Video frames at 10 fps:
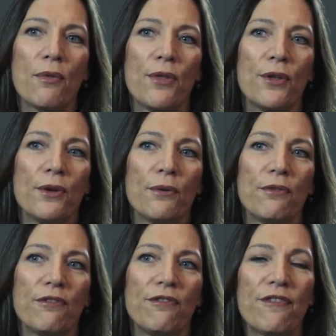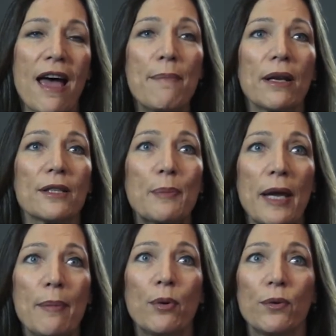the fabulous
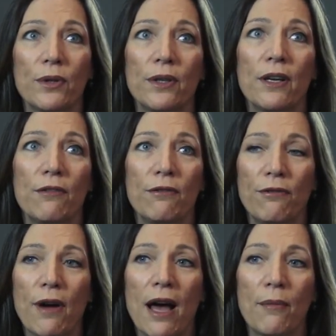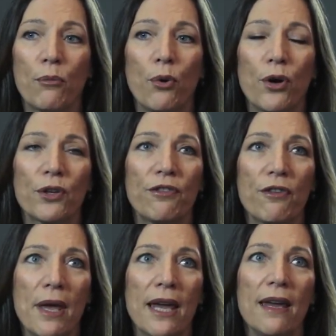people that have worked for
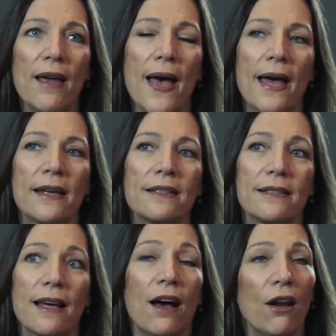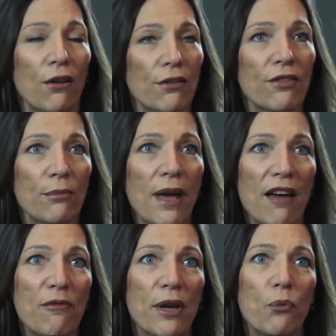me, and a lot of them
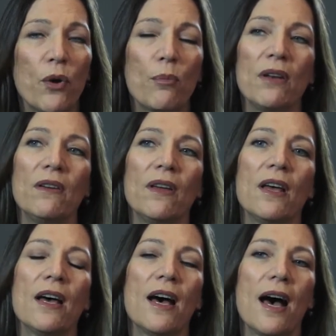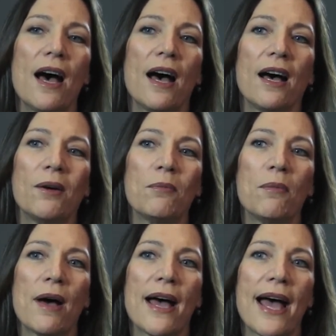have been women, and
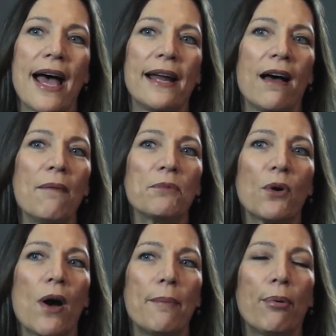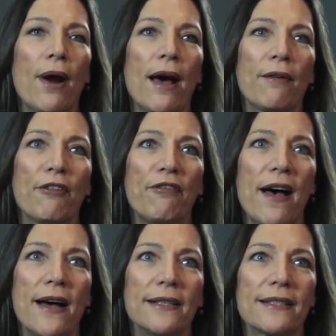I'm quite proud of the
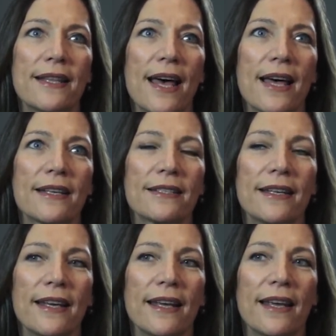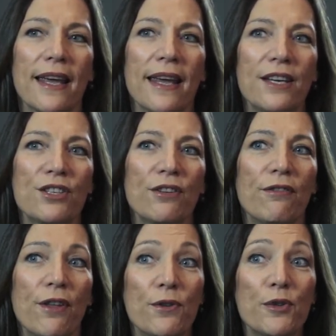fact that each of
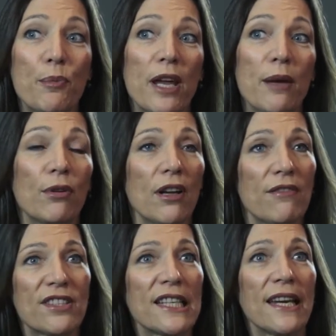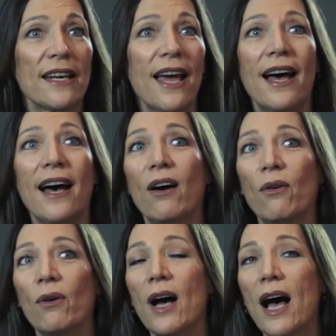those people have seen how